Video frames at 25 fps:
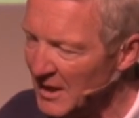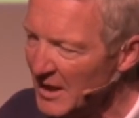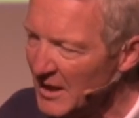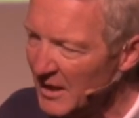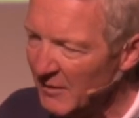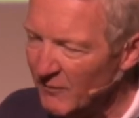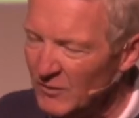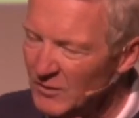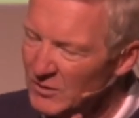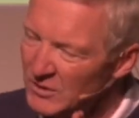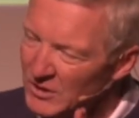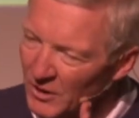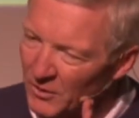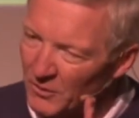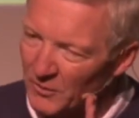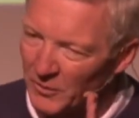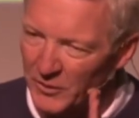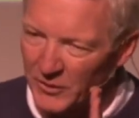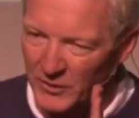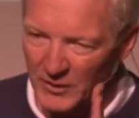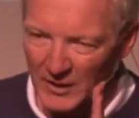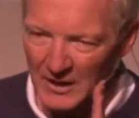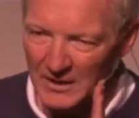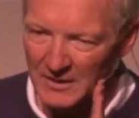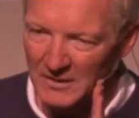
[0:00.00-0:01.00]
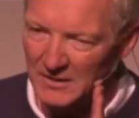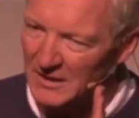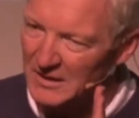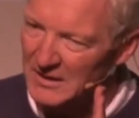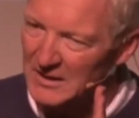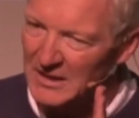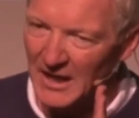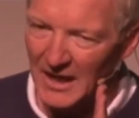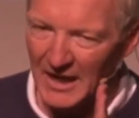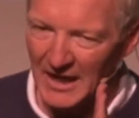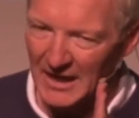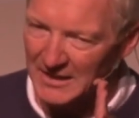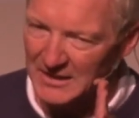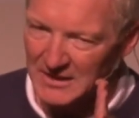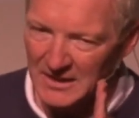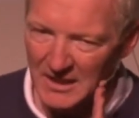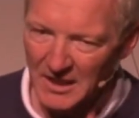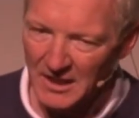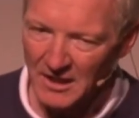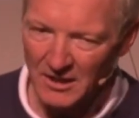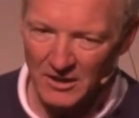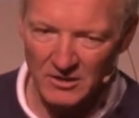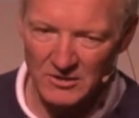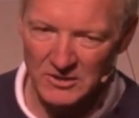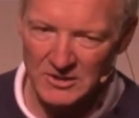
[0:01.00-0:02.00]
If you don't think that God
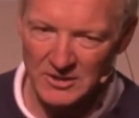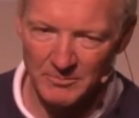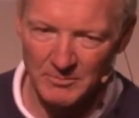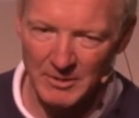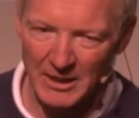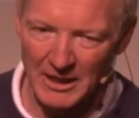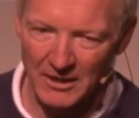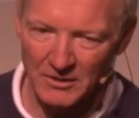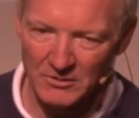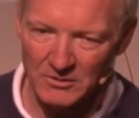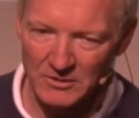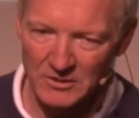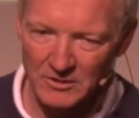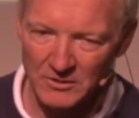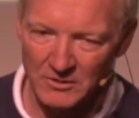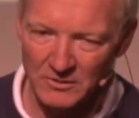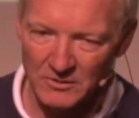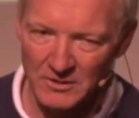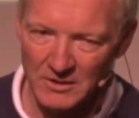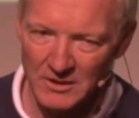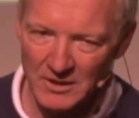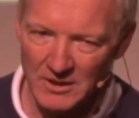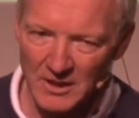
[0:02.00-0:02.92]
cares about you,